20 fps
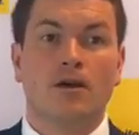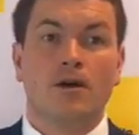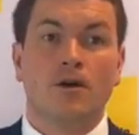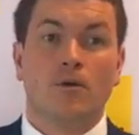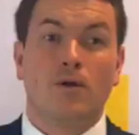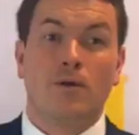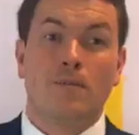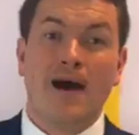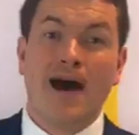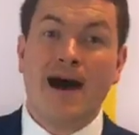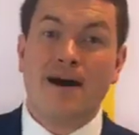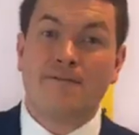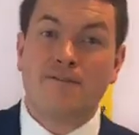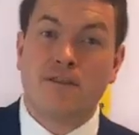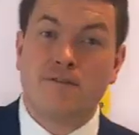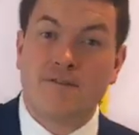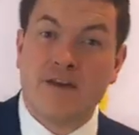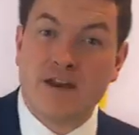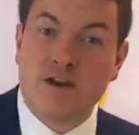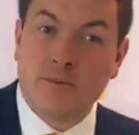Well, on behalf of
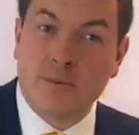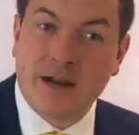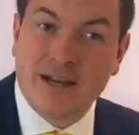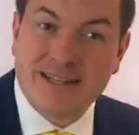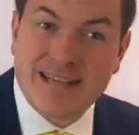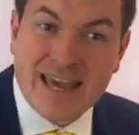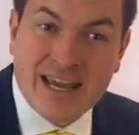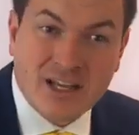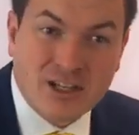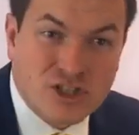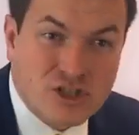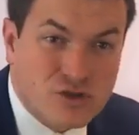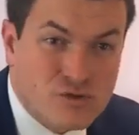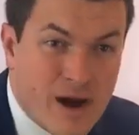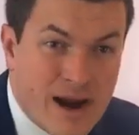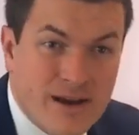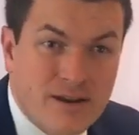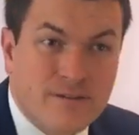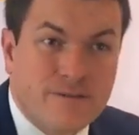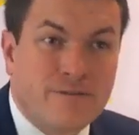the vendor, I'm going to take it
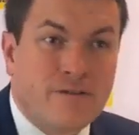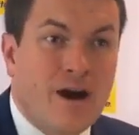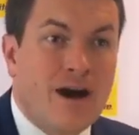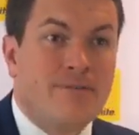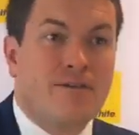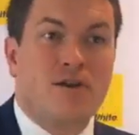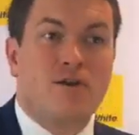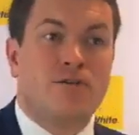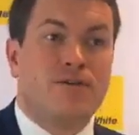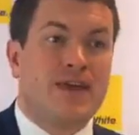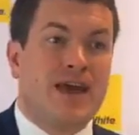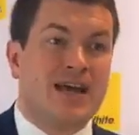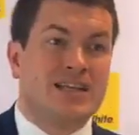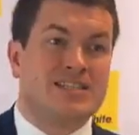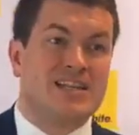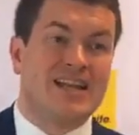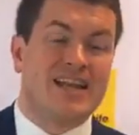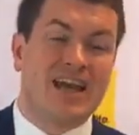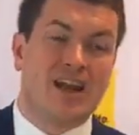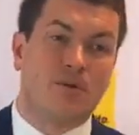straight to
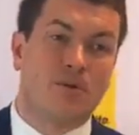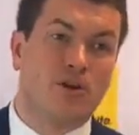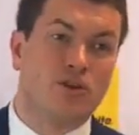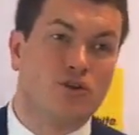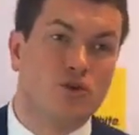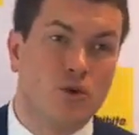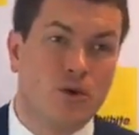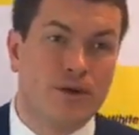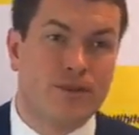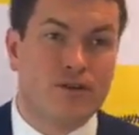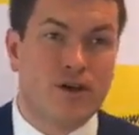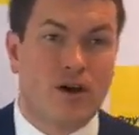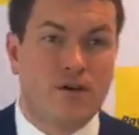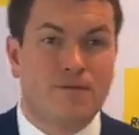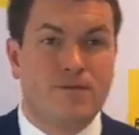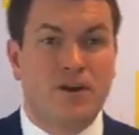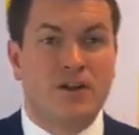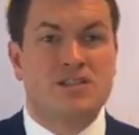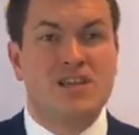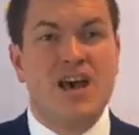500,000. Again, I'm going to do it with
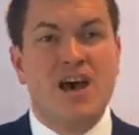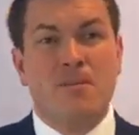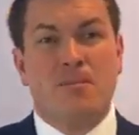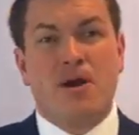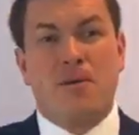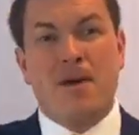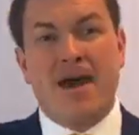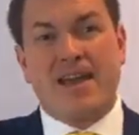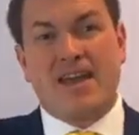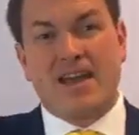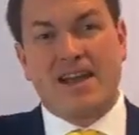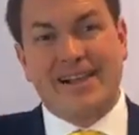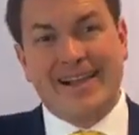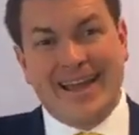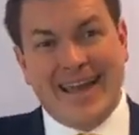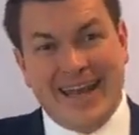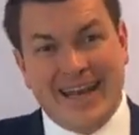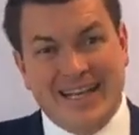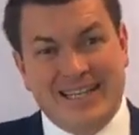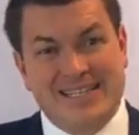confidence, but I'll make it clear
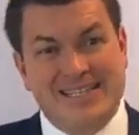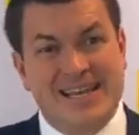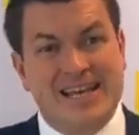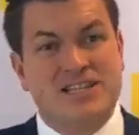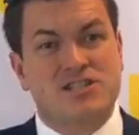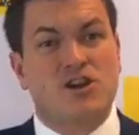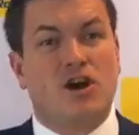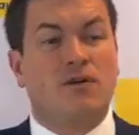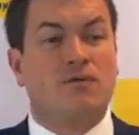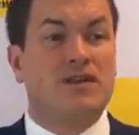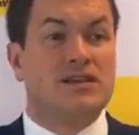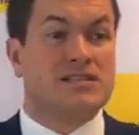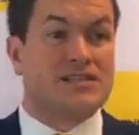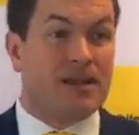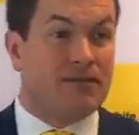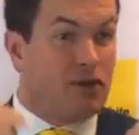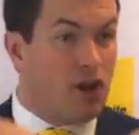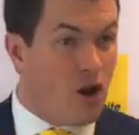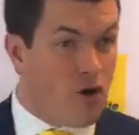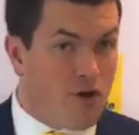in excess of this
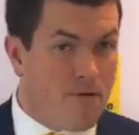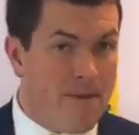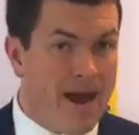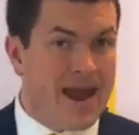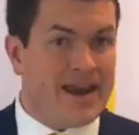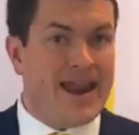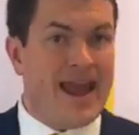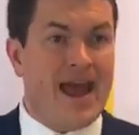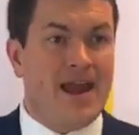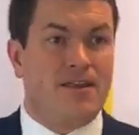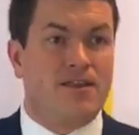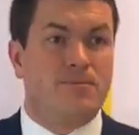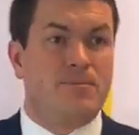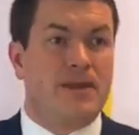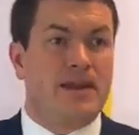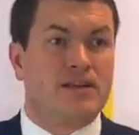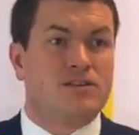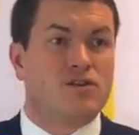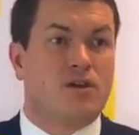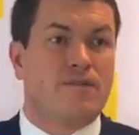level, I'll remain out of the
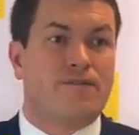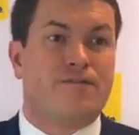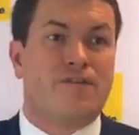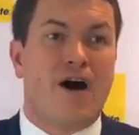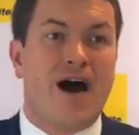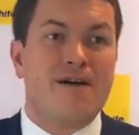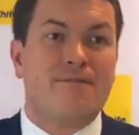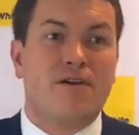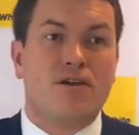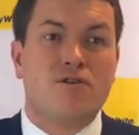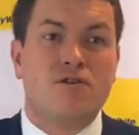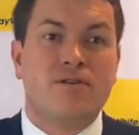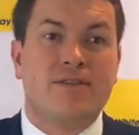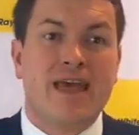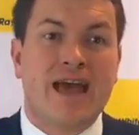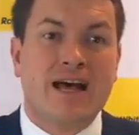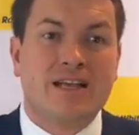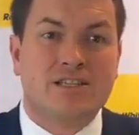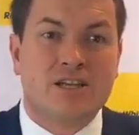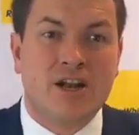bidding. So at
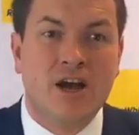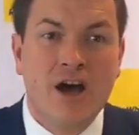500,000,